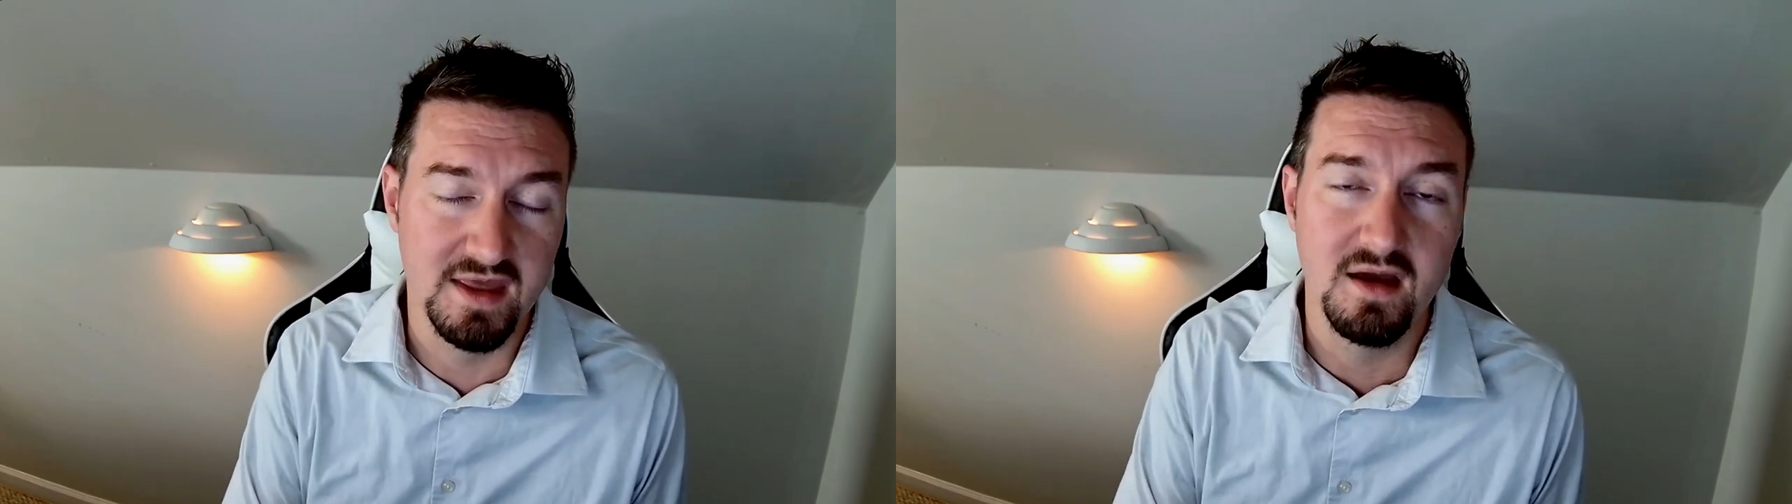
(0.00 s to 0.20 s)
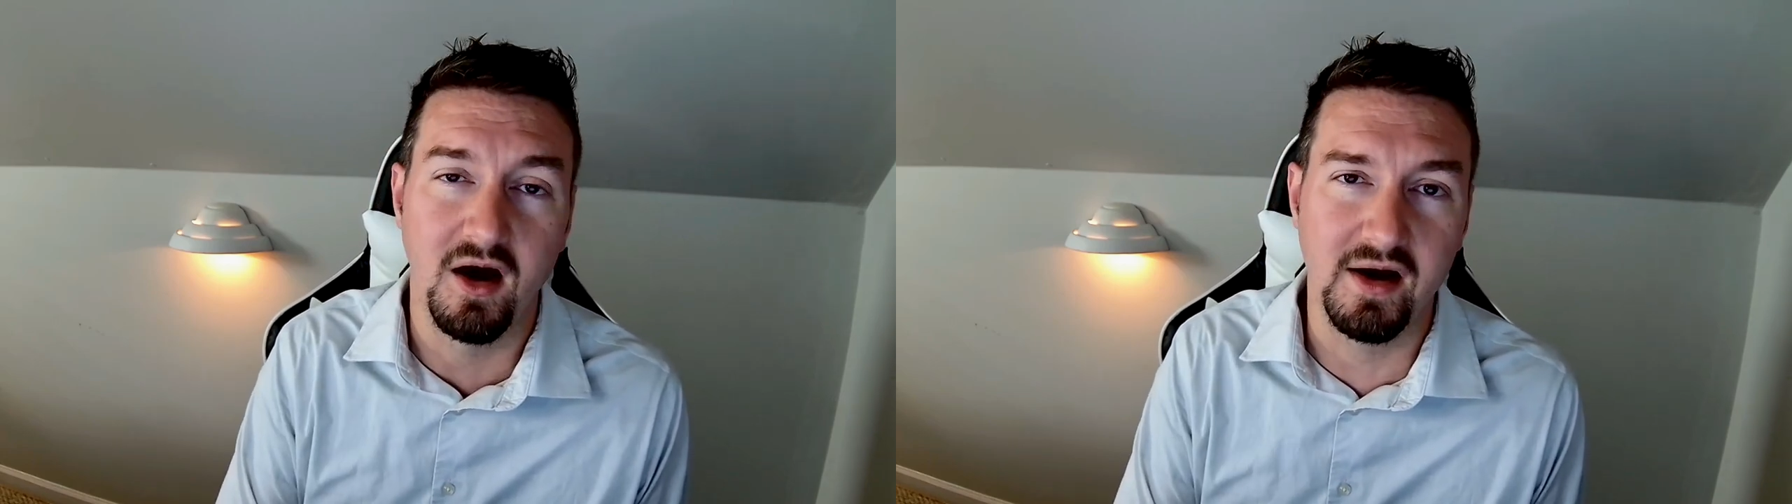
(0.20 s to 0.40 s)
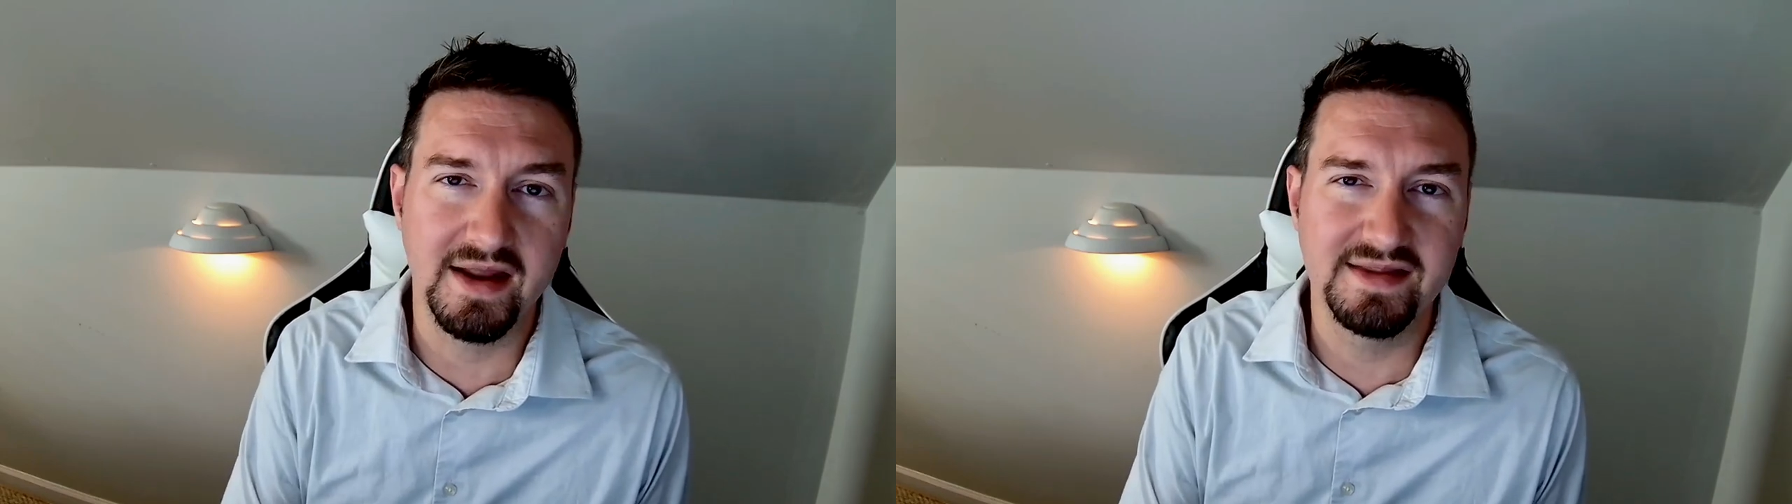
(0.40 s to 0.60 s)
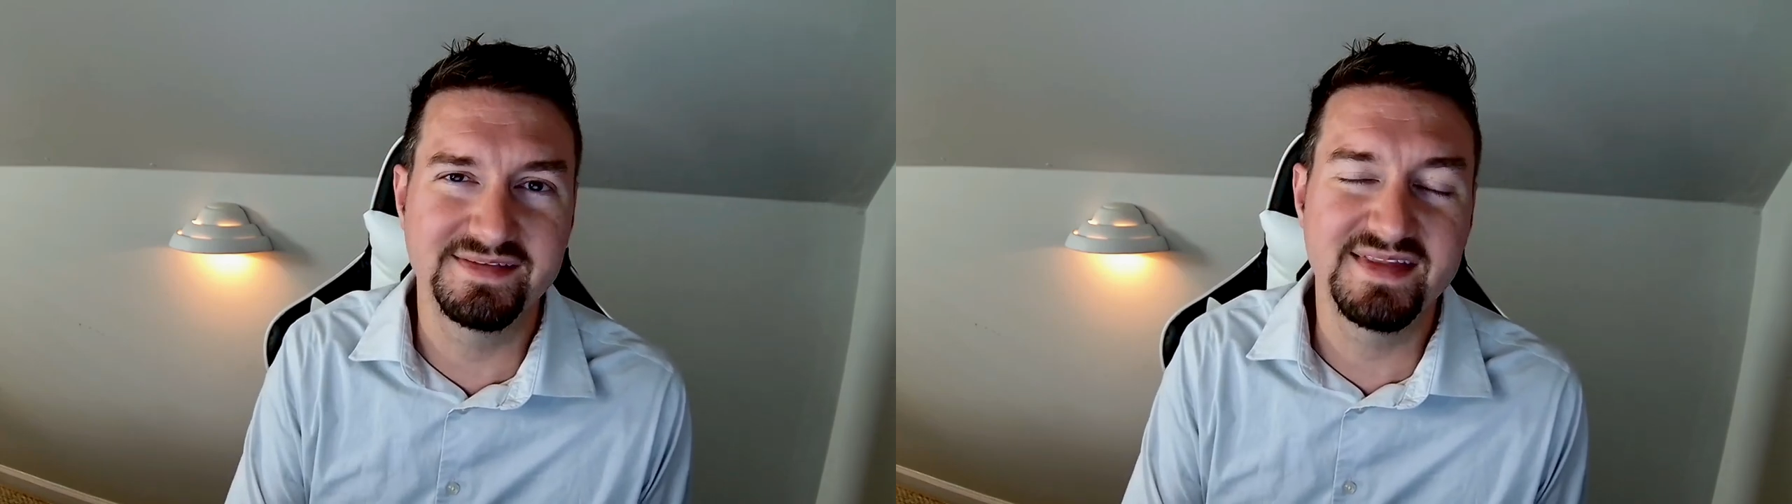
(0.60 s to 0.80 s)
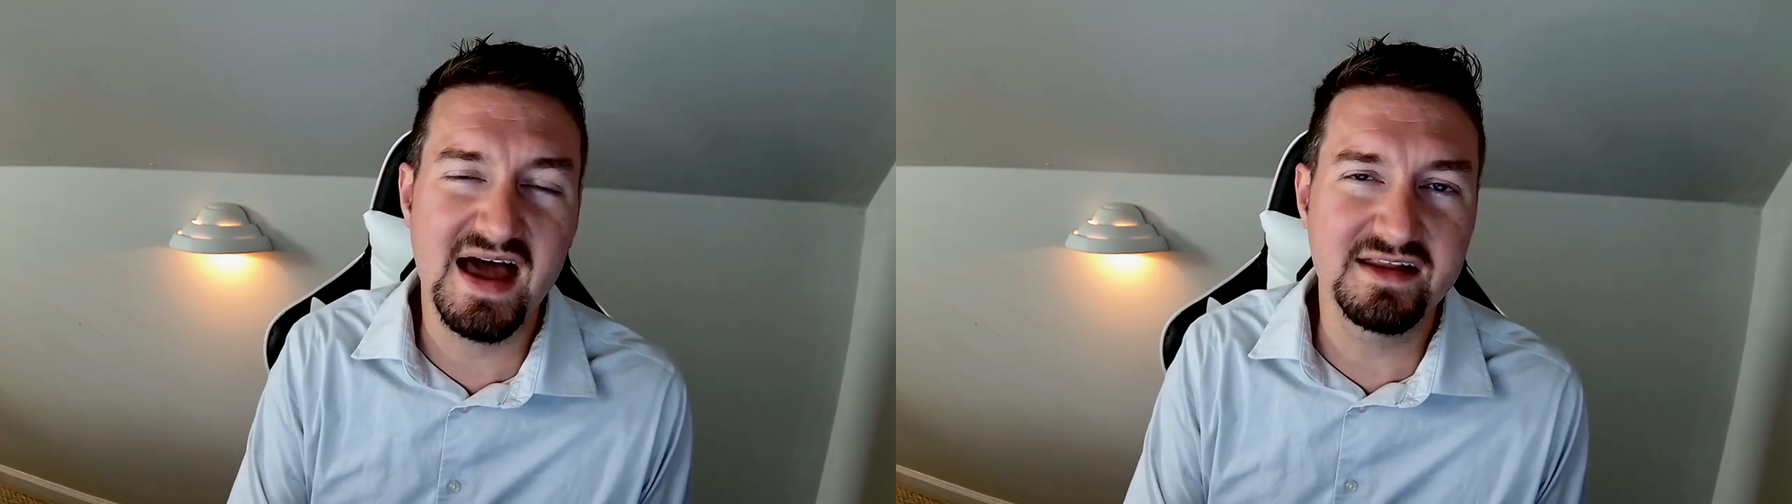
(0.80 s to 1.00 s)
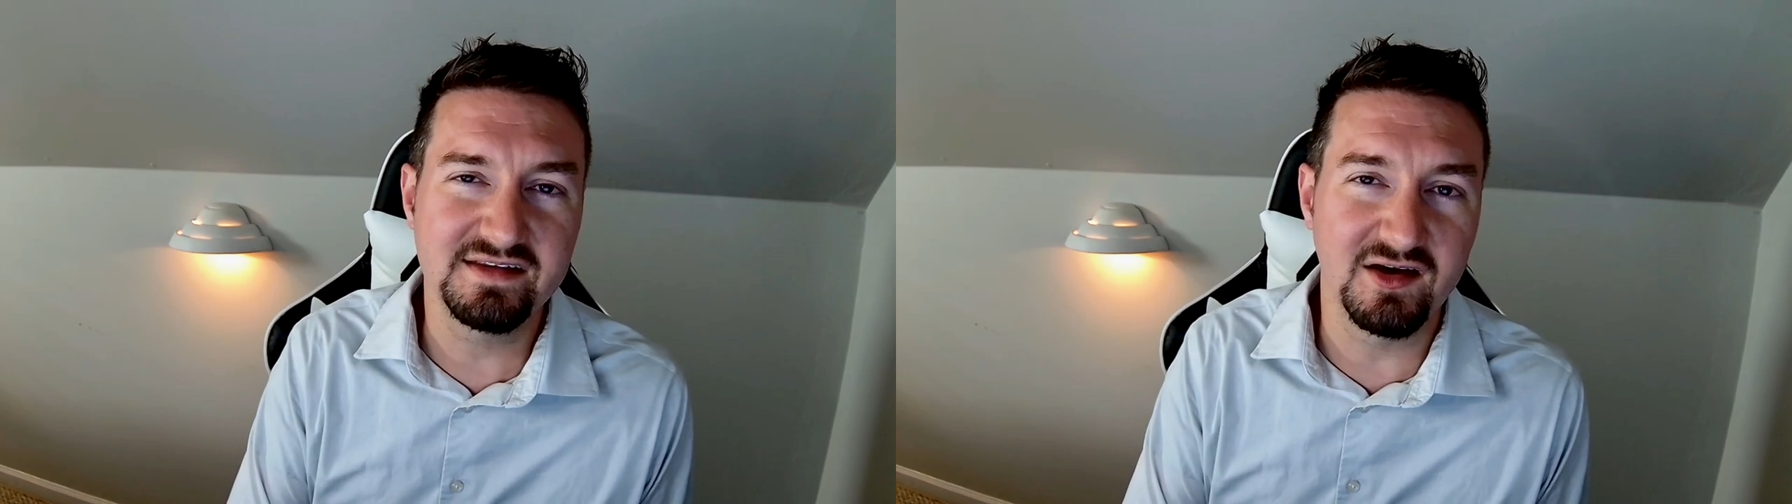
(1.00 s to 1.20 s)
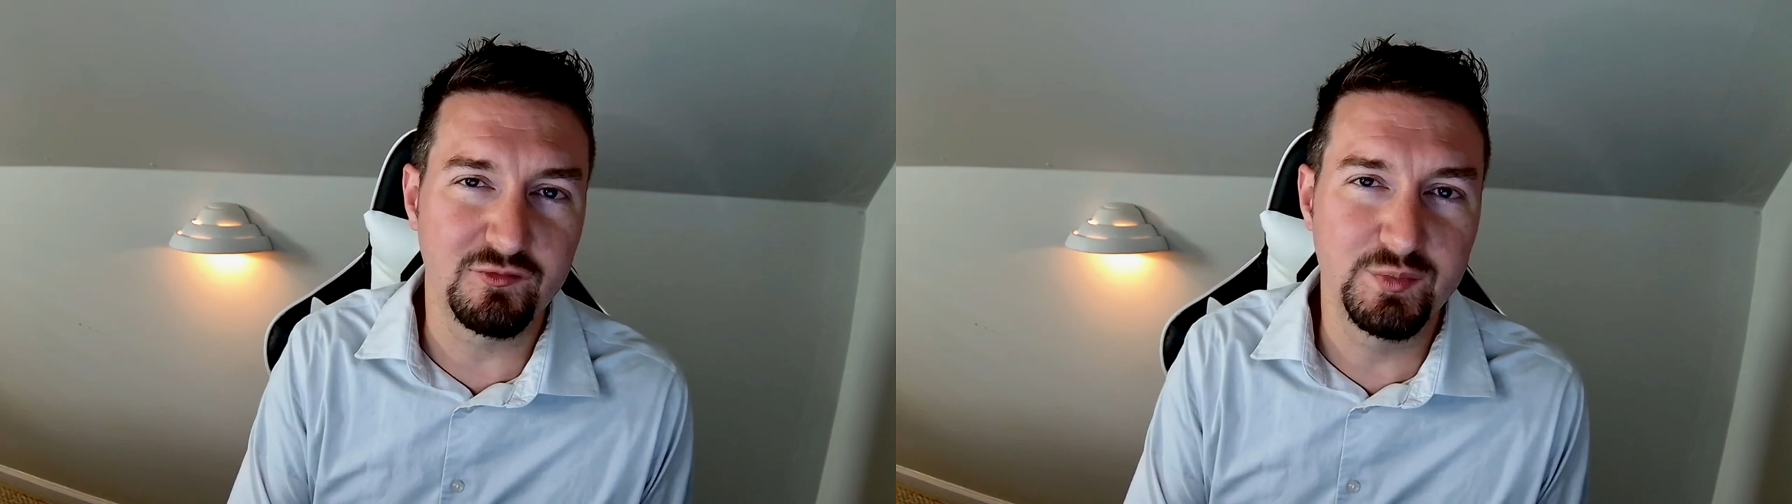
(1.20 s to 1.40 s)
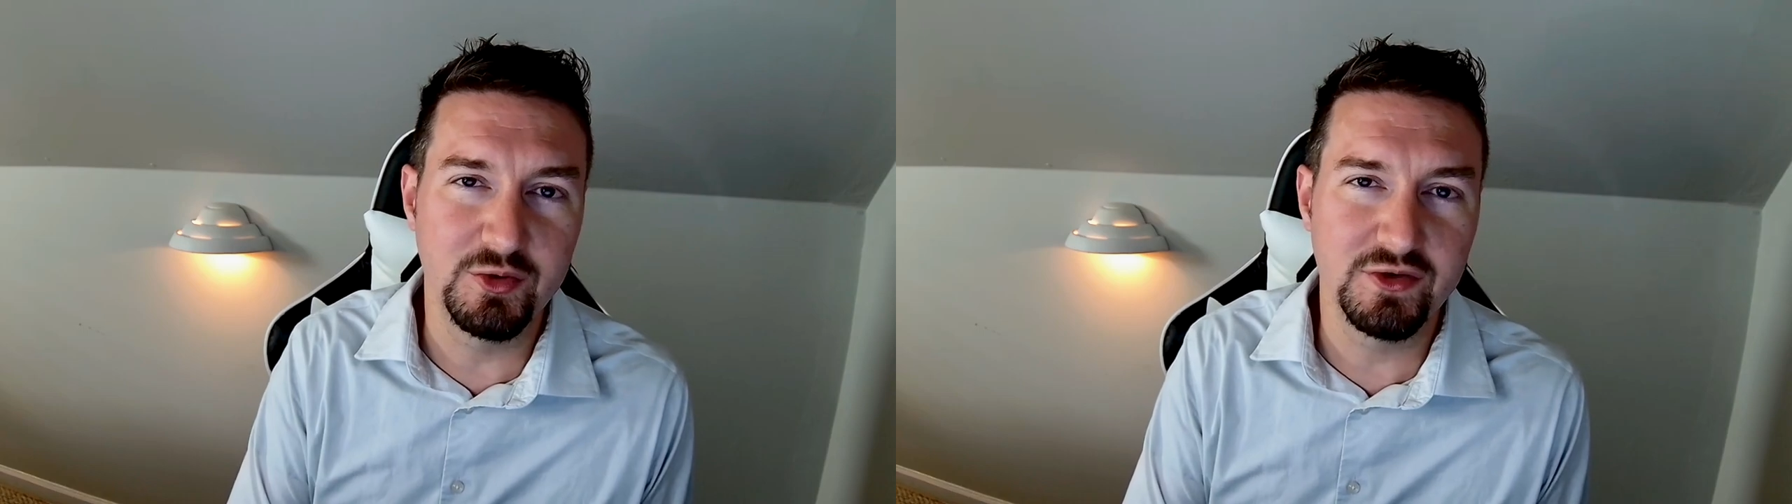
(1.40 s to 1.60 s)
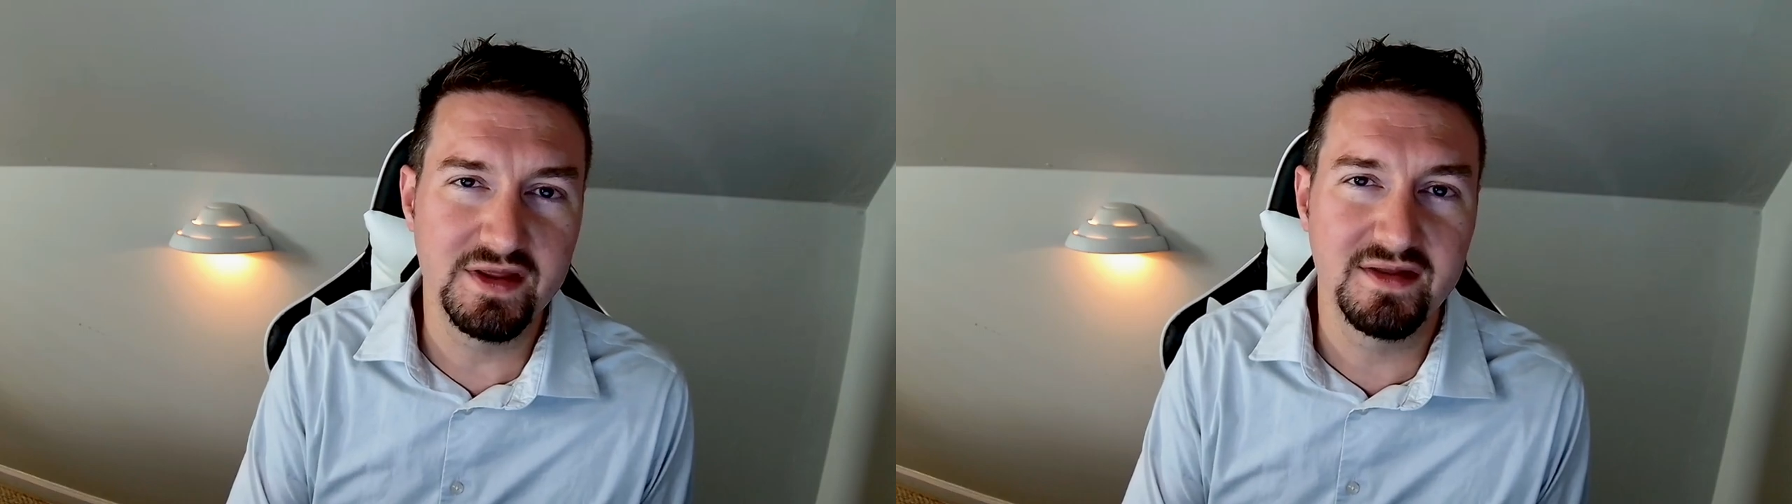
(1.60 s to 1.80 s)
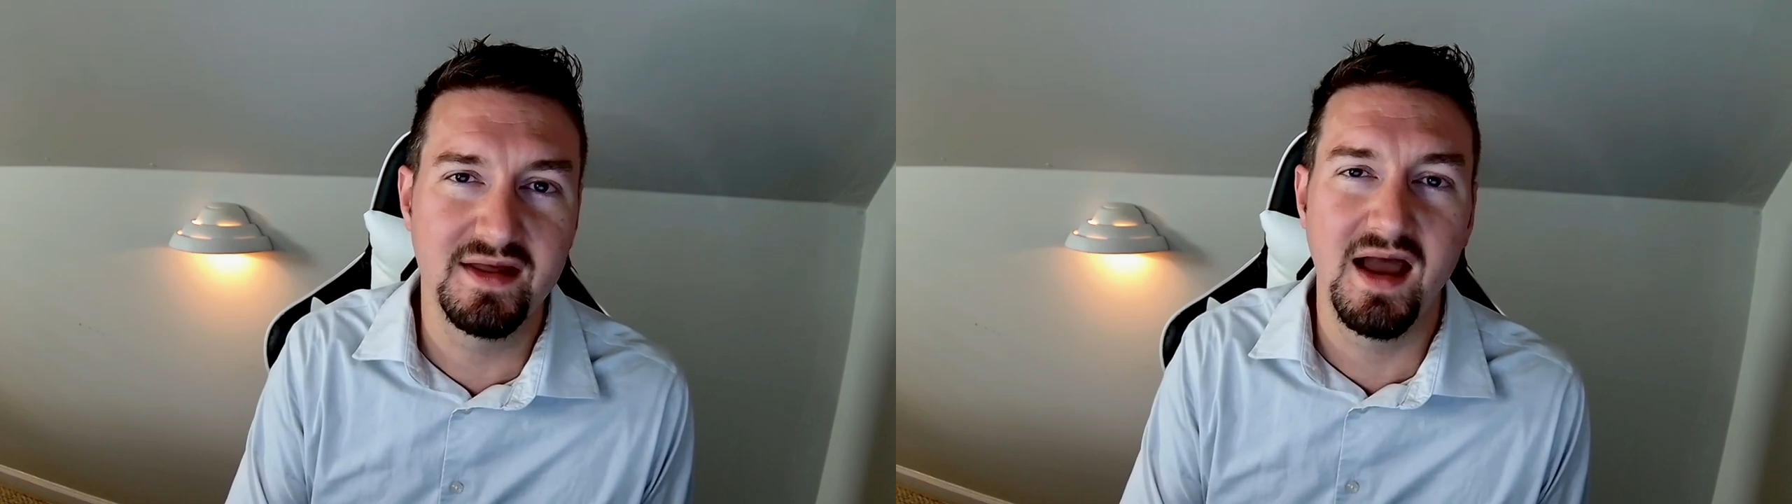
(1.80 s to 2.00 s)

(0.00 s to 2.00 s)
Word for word: all right, guys, that is Elf Beauty.